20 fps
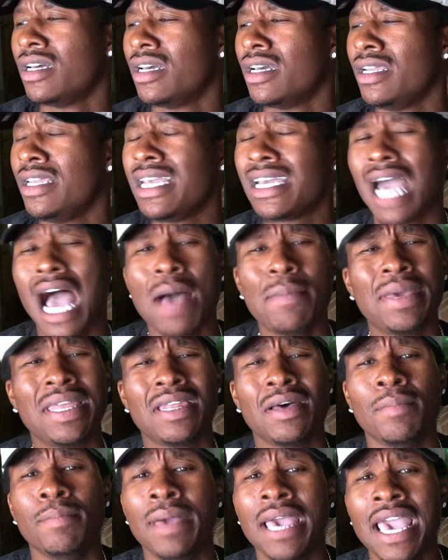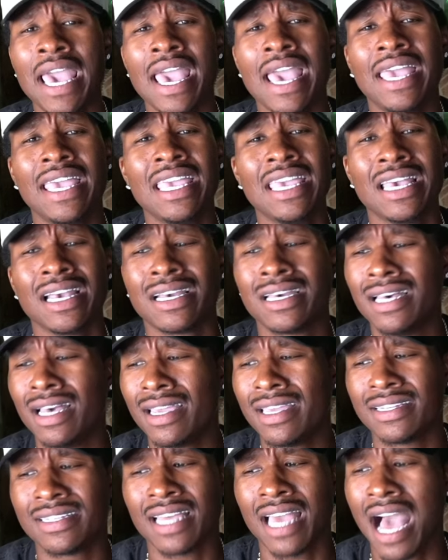Nigga, I'm in the bed eating
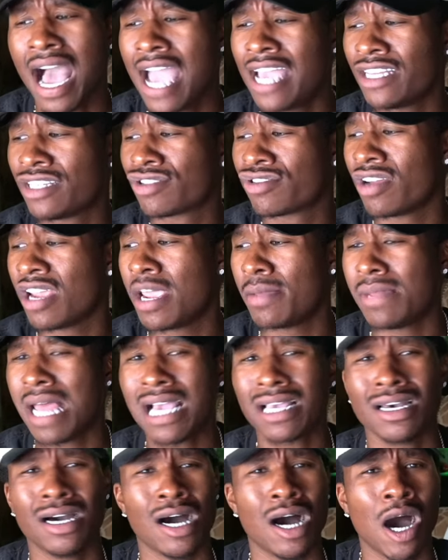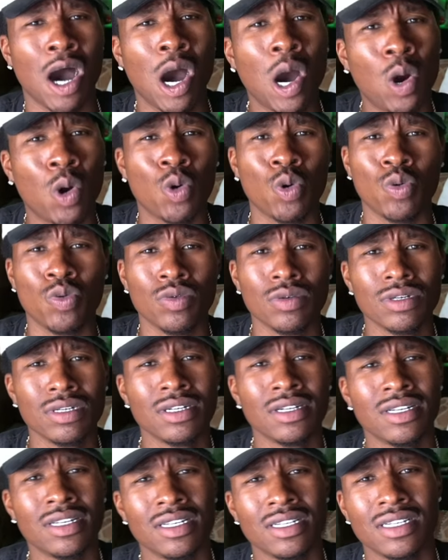cookies and ice cream like a hoe.
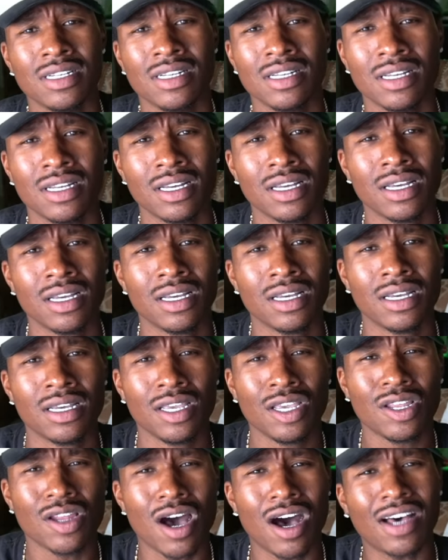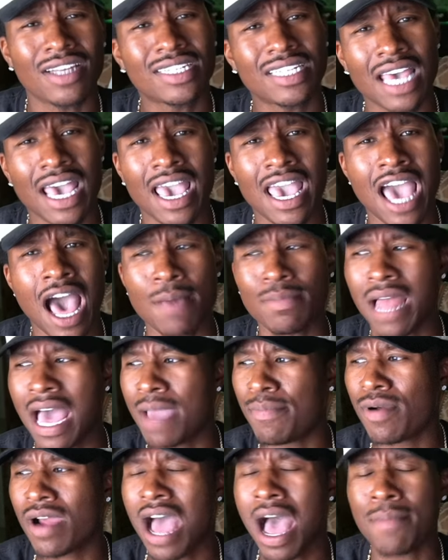You know what I'm saying? I'm like,
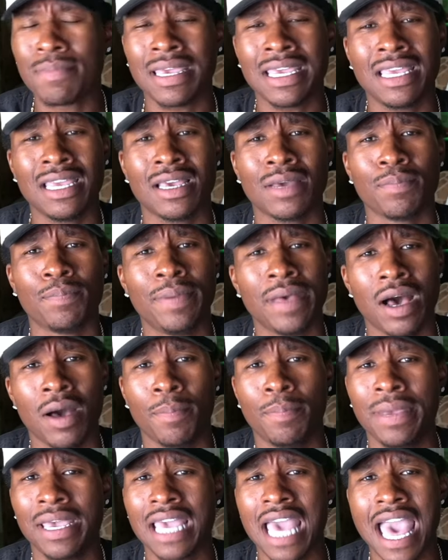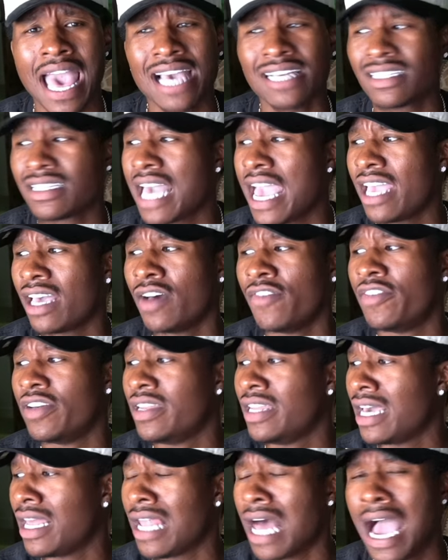bro, I'm eating a big-ass thing of
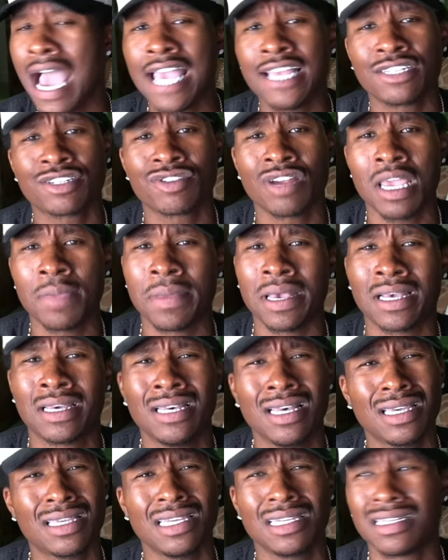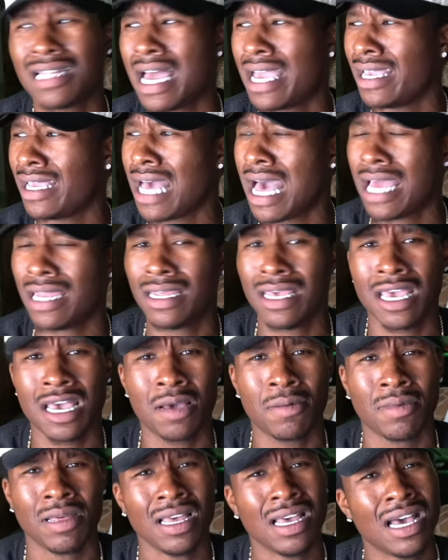vanilla ice cream and cookies like
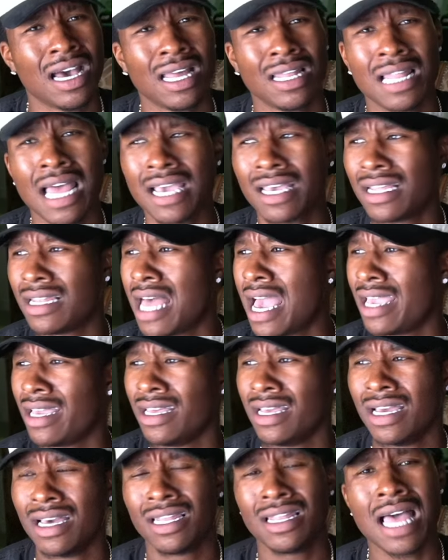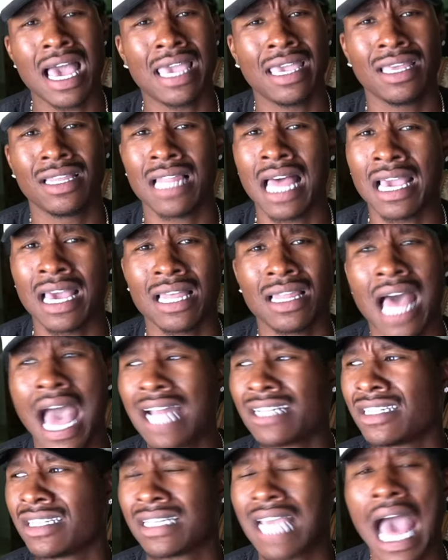goddamn, like I
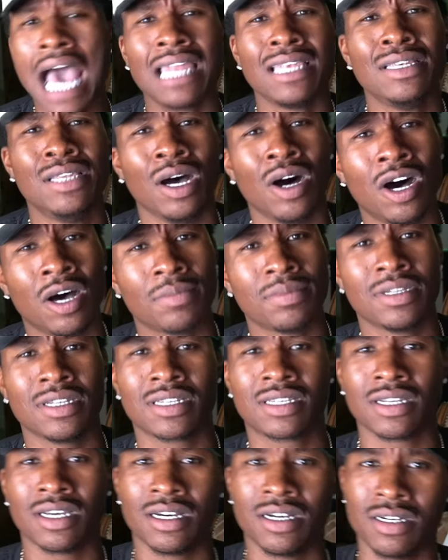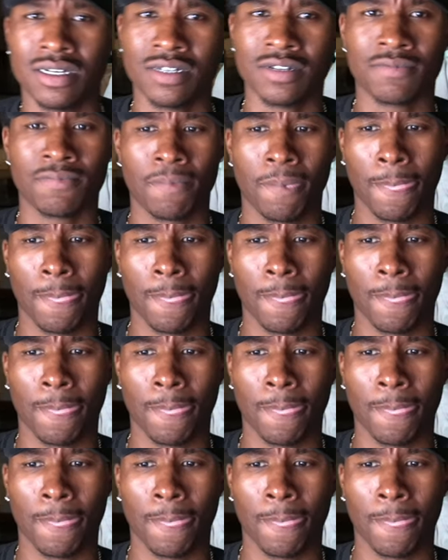just got dumped or something.